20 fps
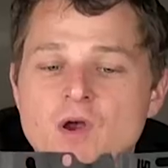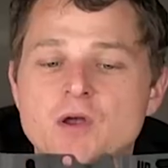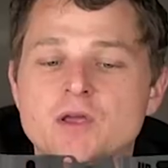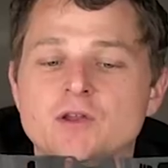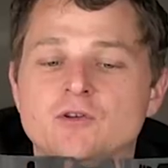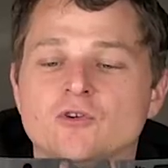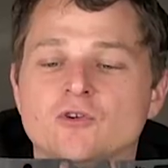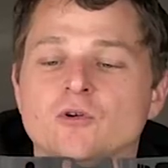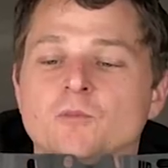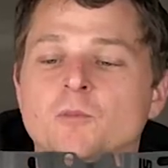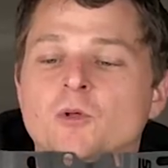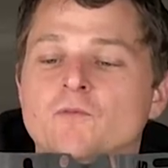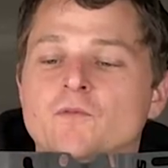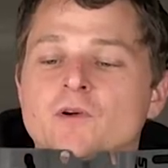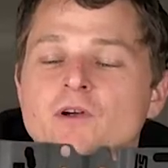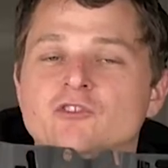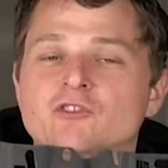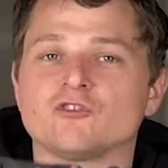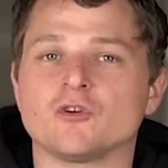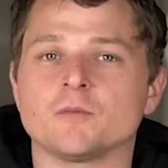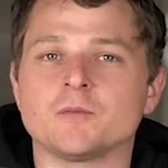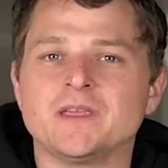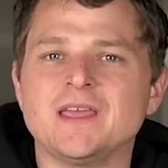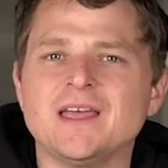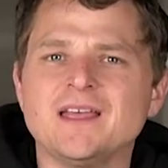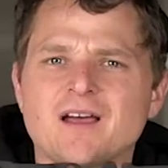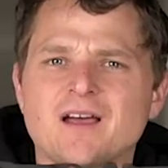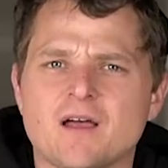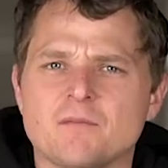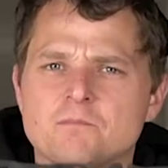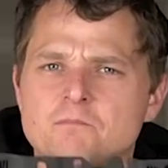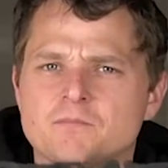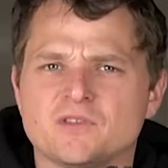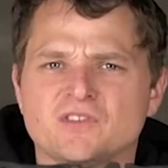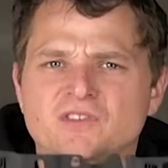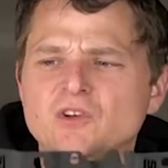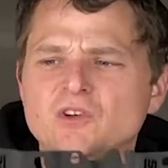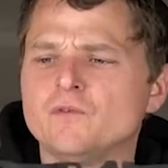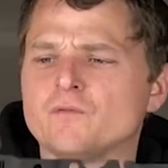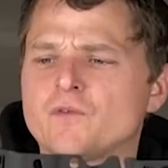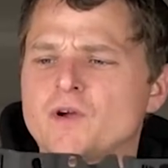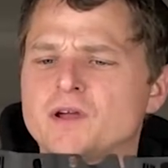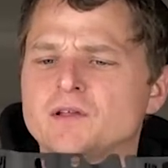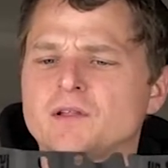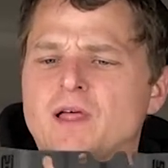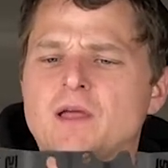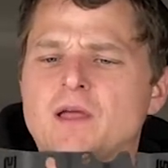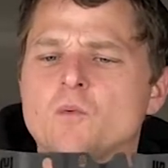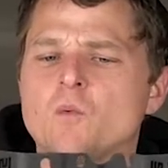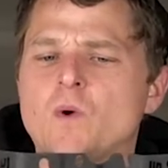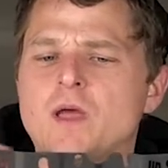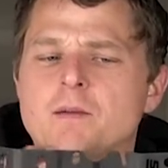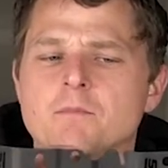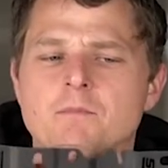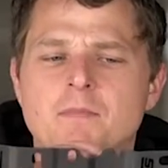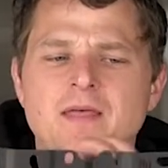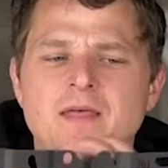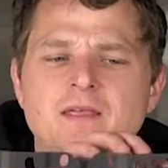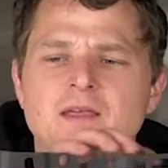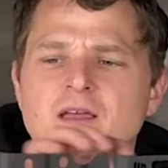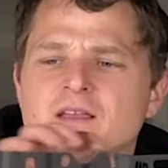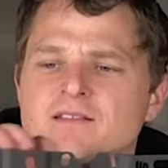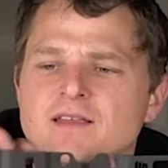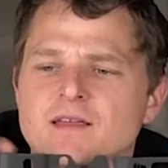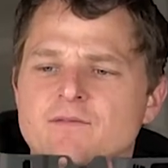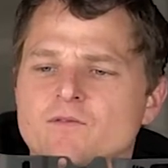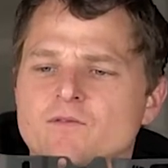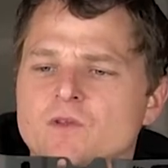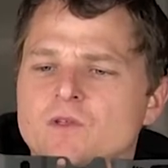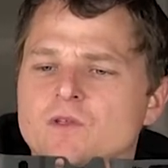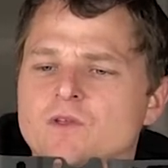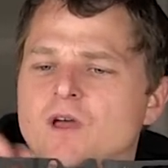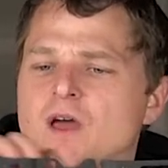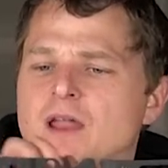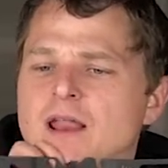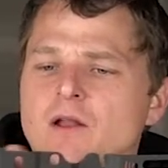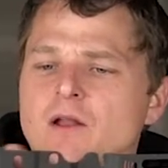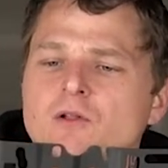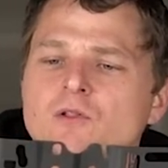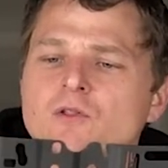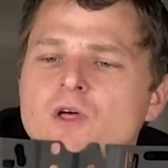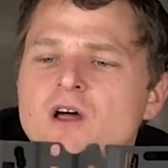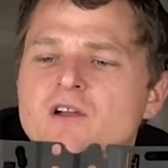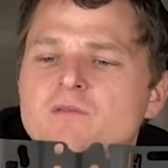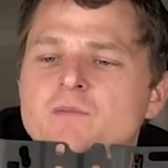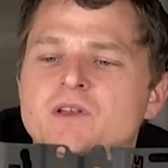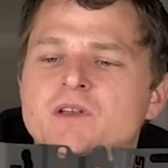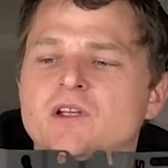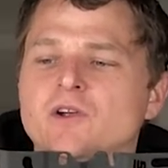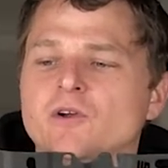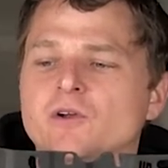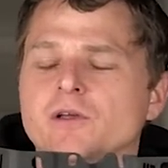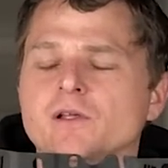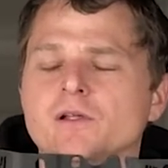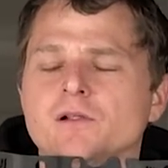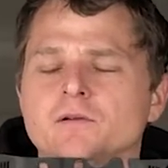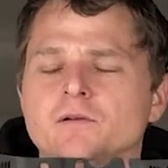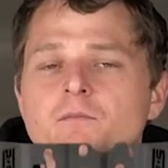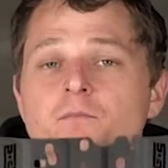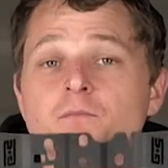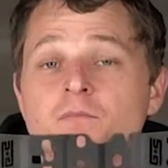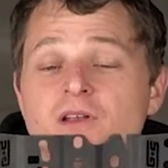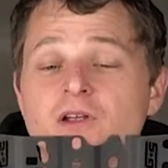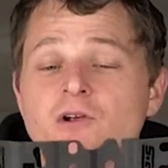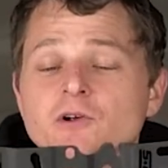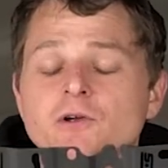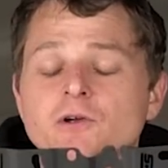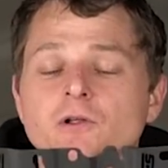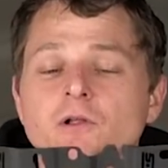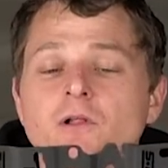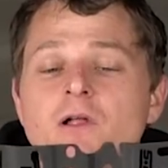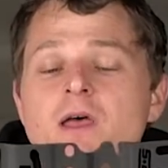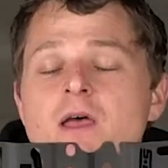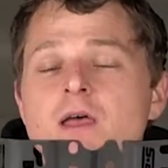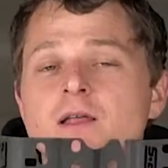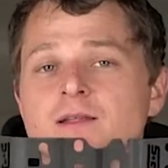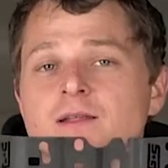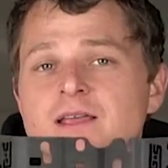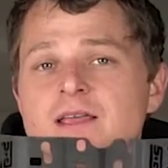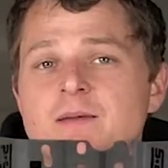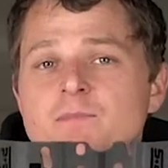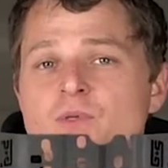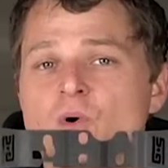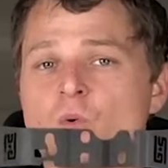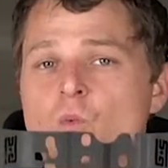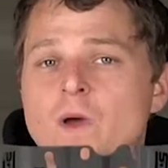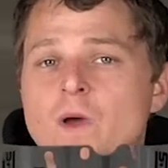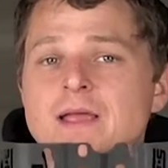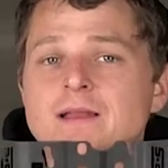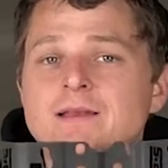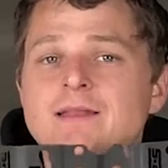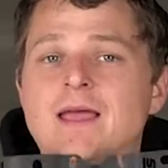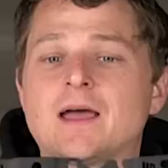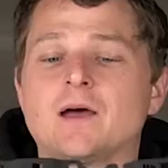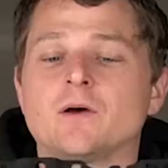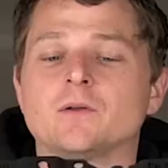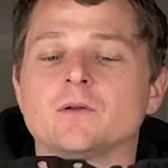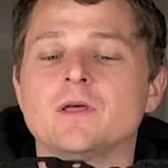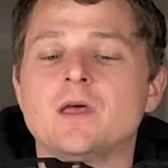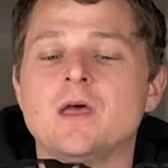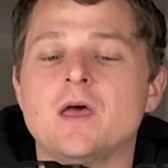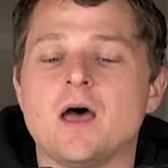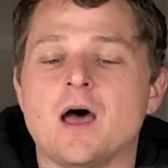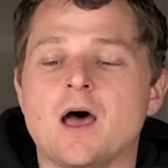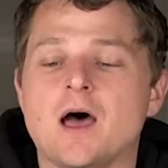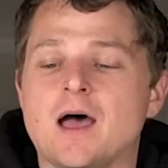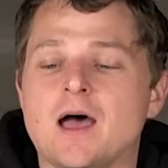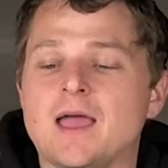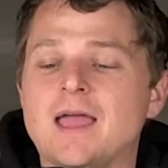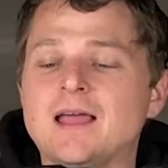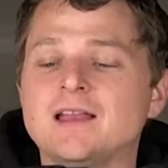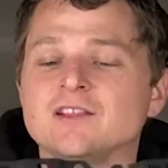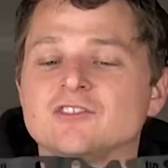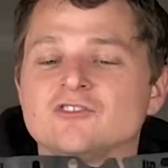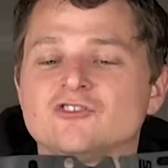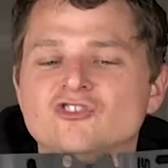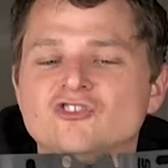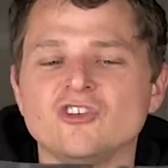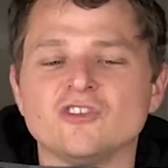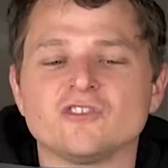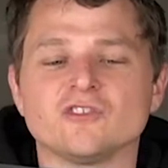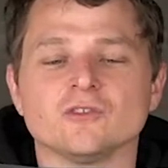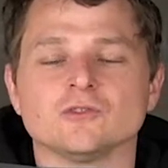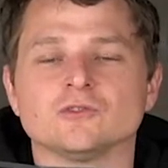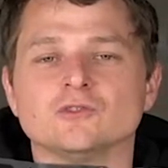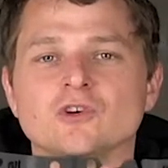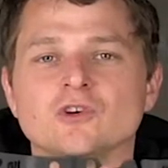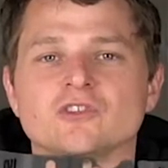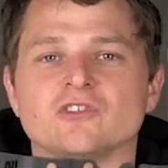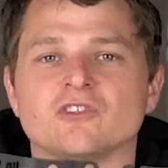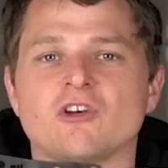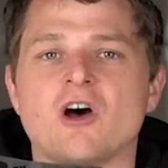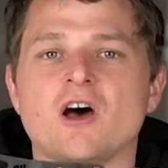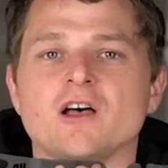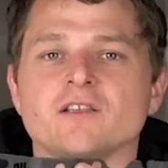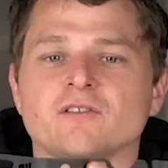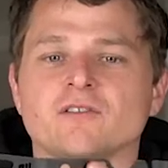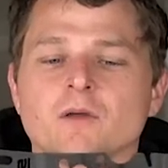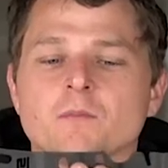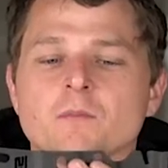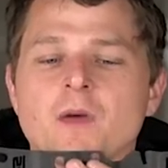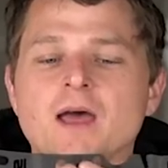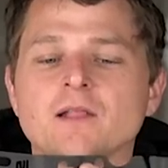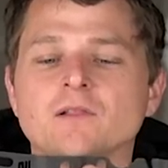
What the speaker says: very durable, very strong, but yet still very lightweight, mainly because they cut out a lot of material to keep the weight down, and it just looks awesome.